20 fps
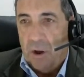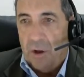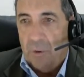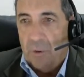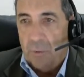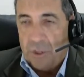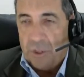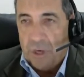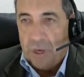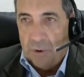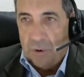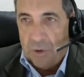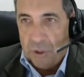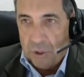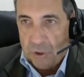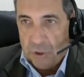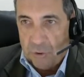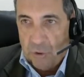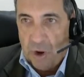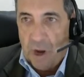which are
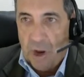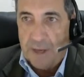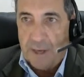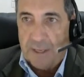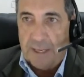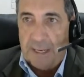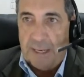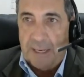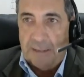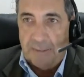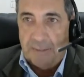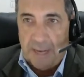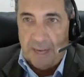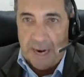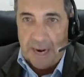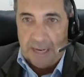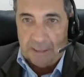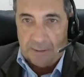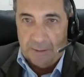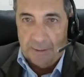enshrined in the
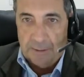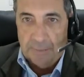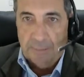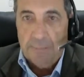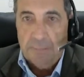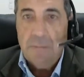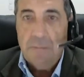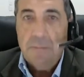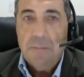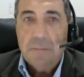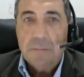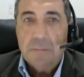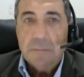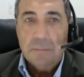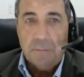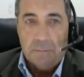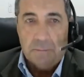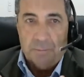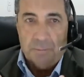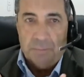Act.
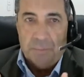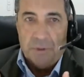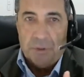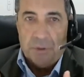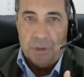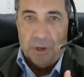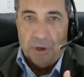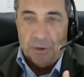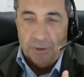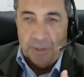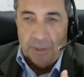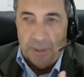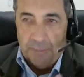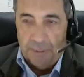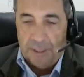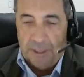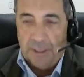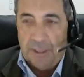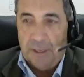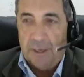So, in
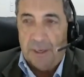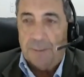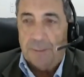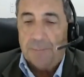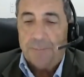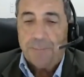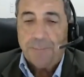particular,